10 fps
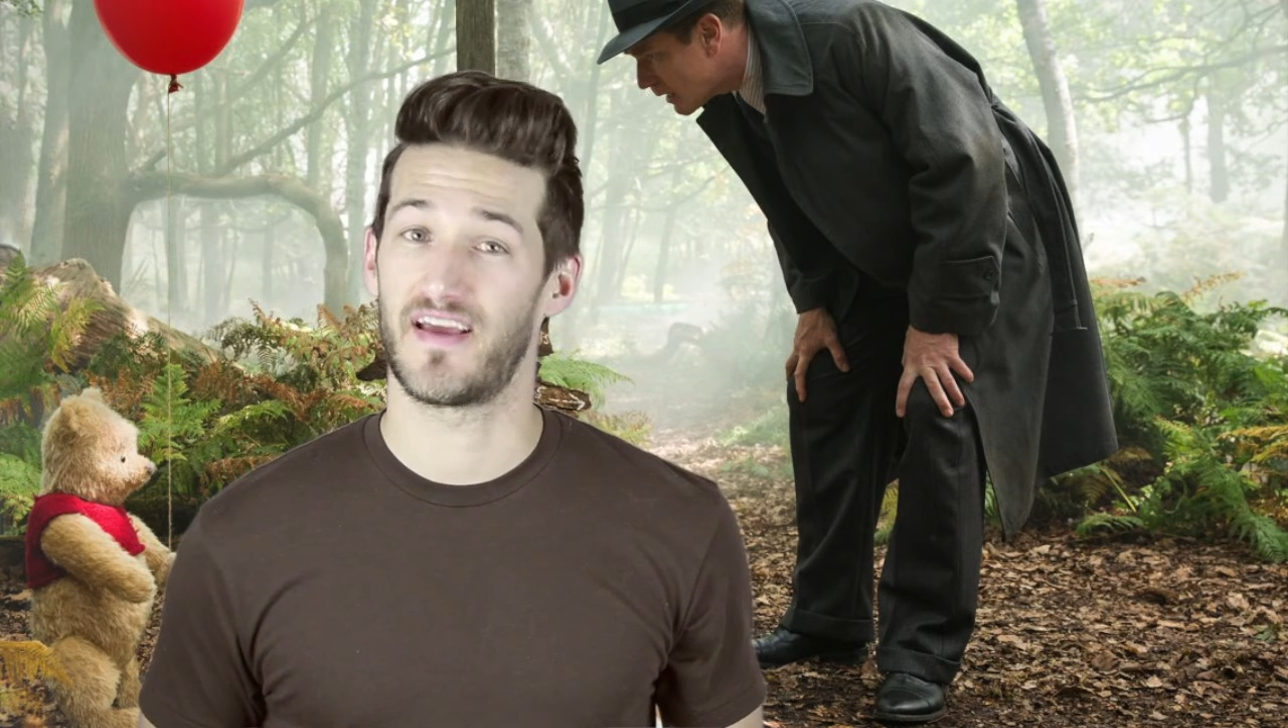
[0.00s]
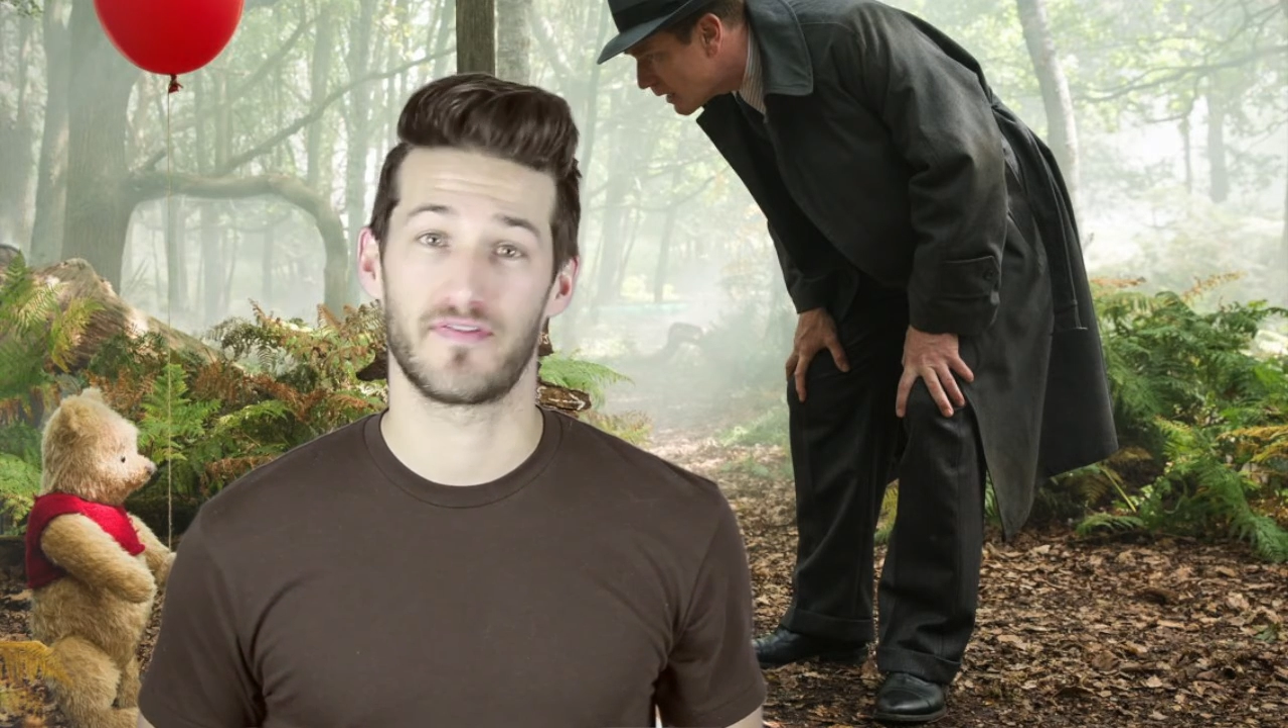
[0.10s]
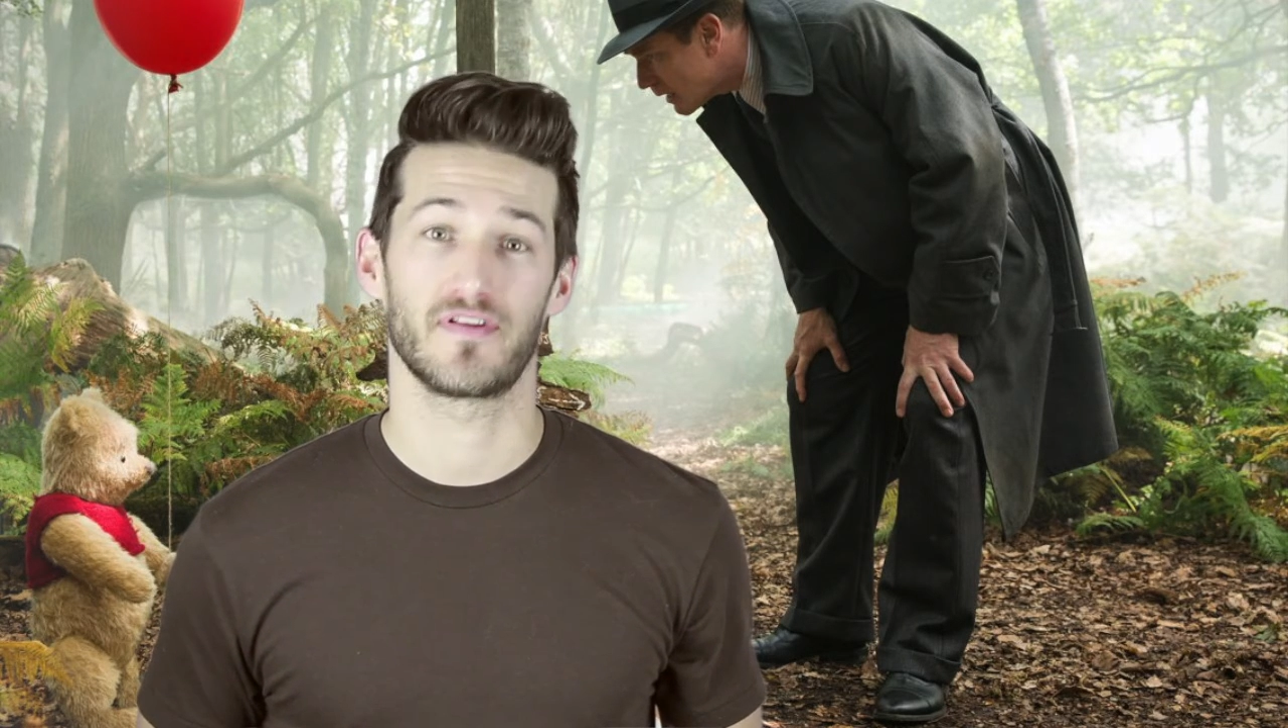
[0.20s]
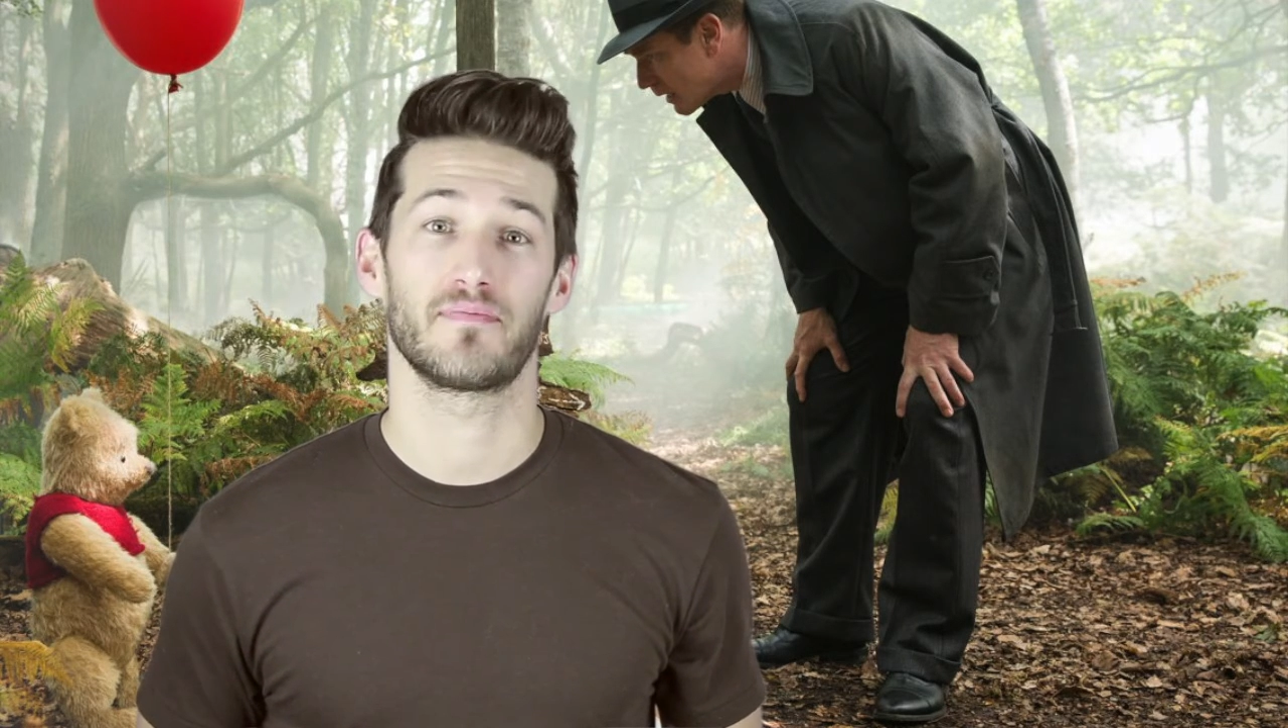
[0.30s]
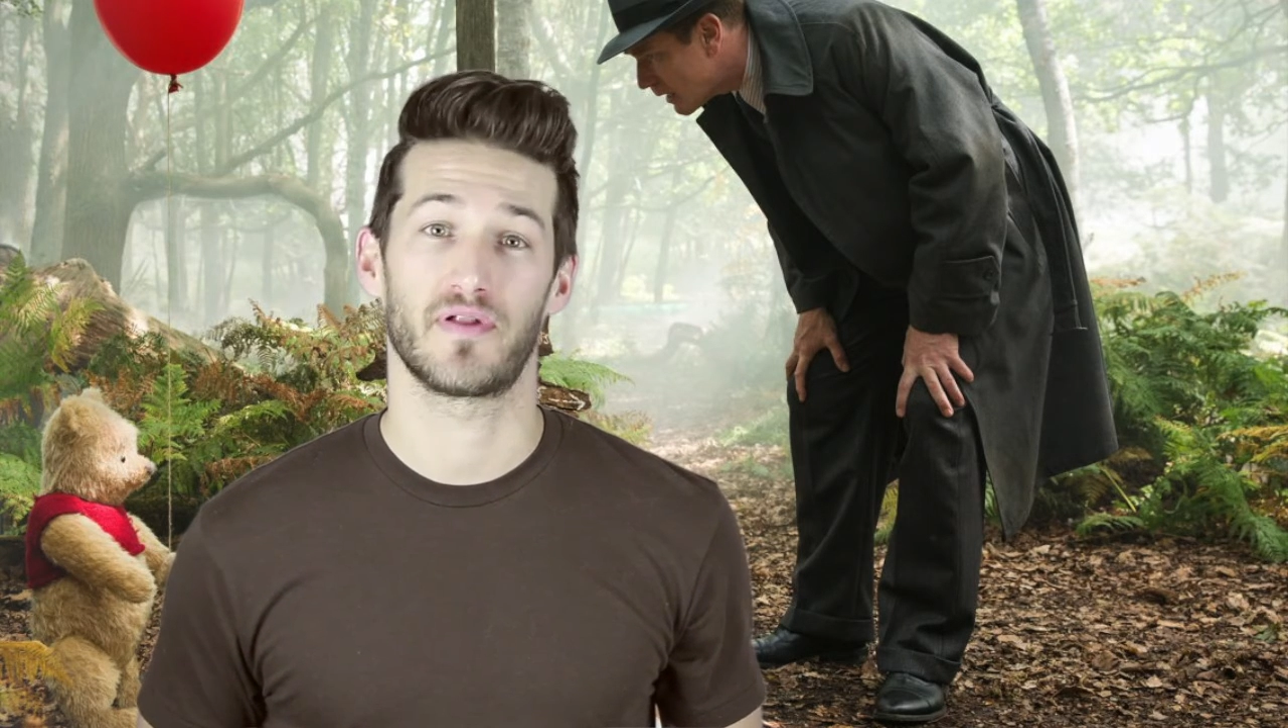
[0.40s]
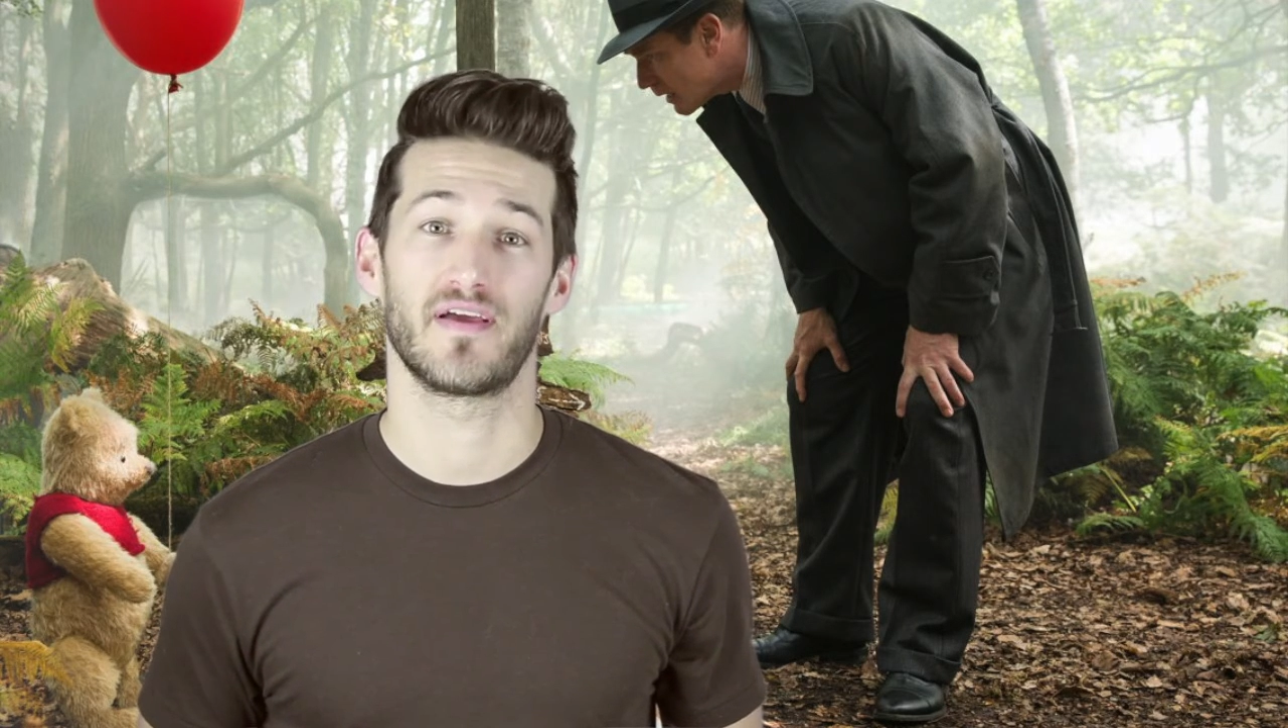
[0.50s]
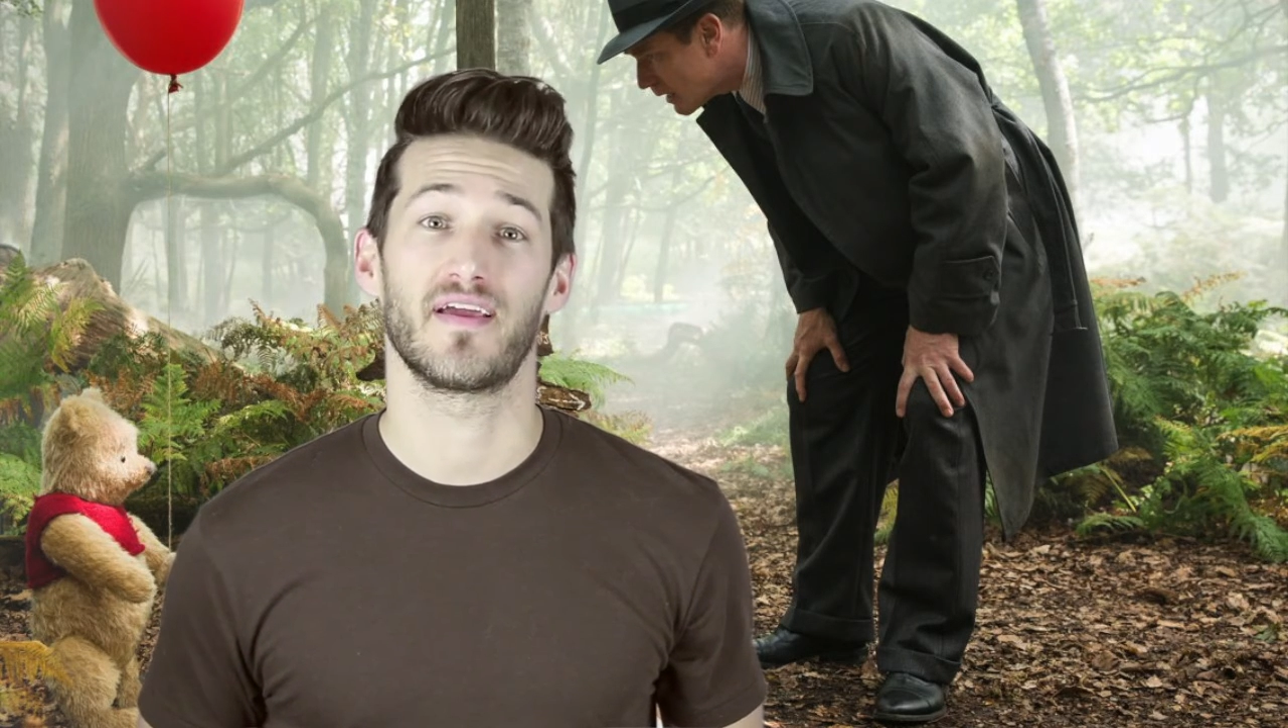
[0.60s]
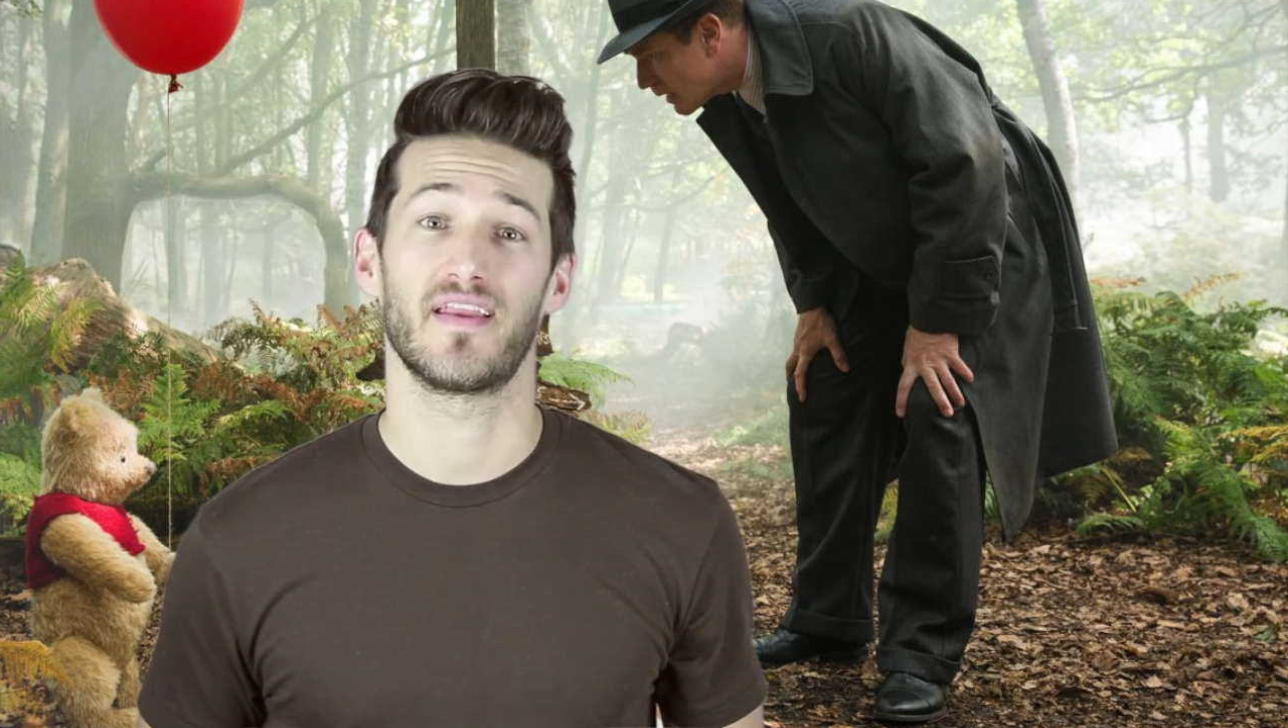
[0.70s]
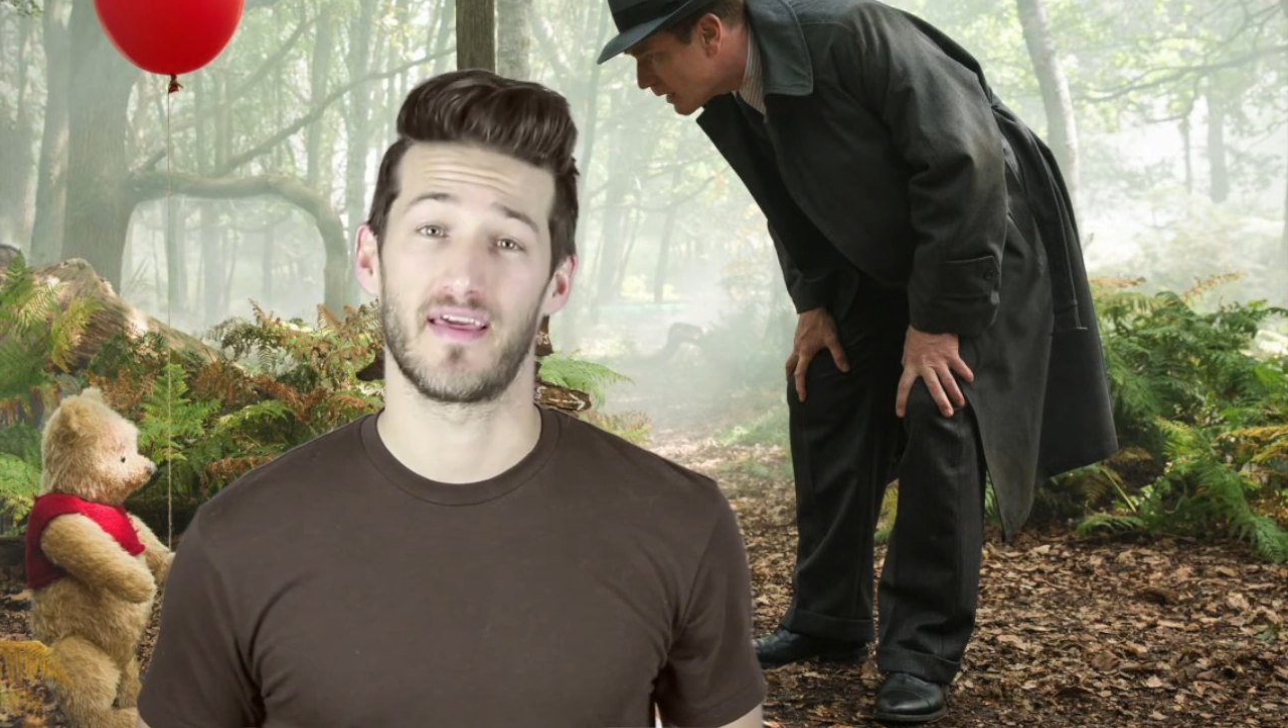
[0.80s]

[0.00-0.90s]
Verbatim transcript: definitely playing